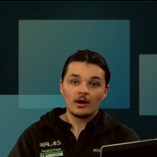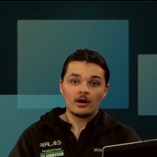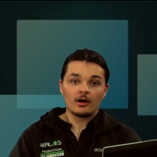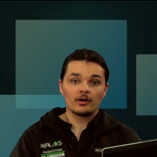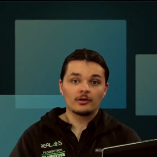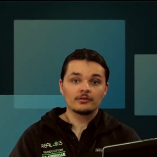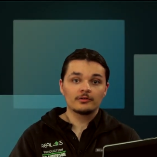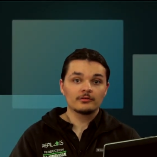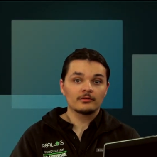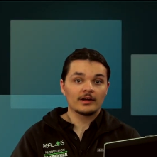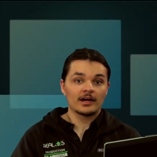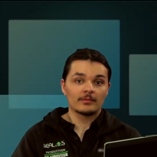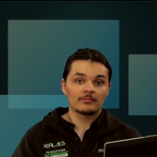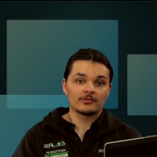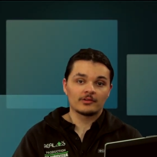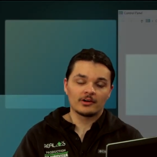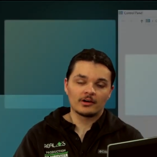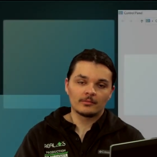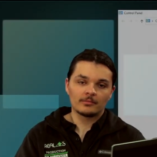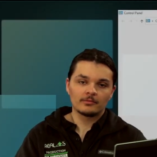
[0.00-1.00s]
On your
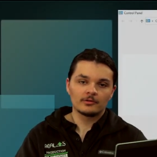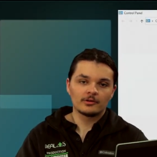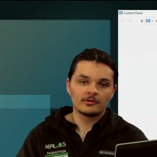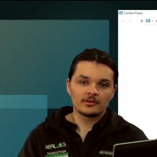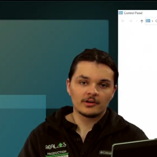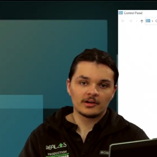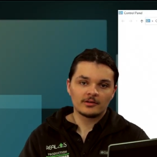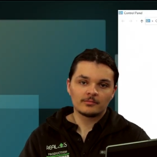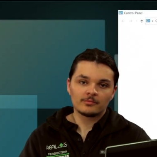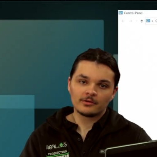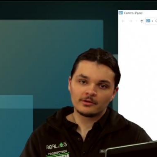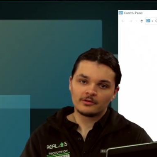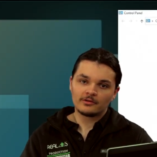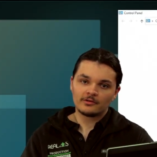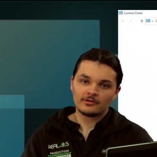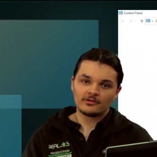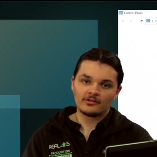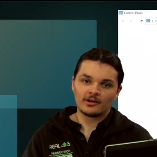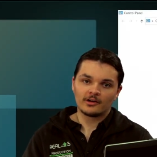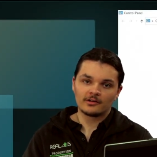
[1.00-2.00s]
laptop, locate printer
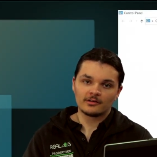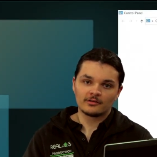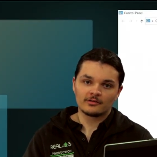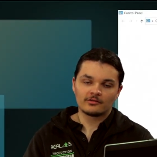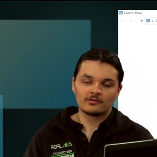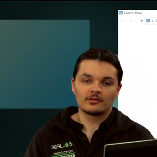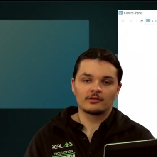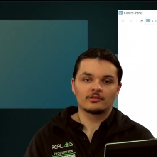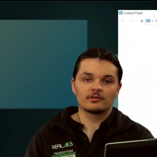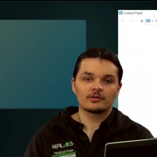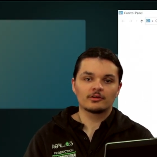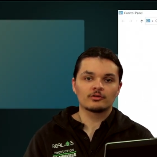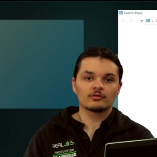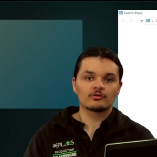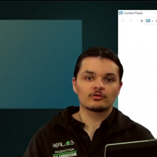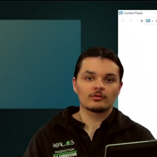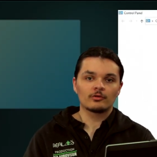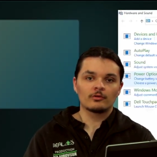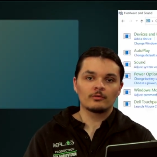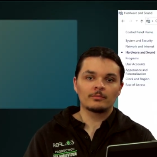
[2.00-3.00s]
settings under
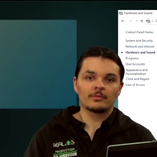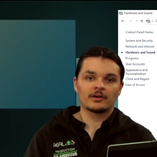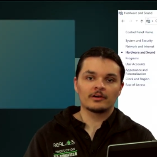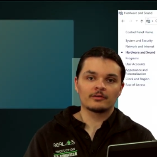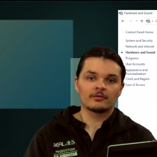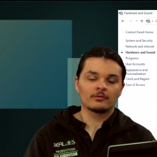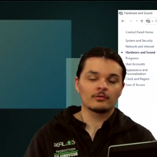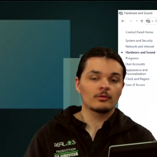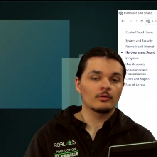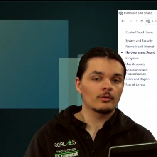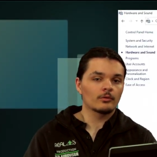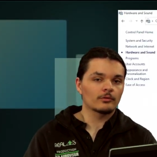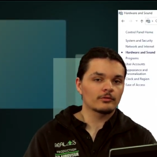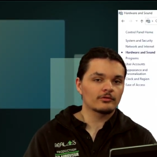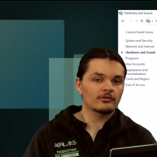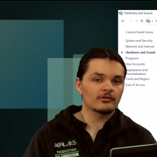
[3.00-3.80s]
Control Panel or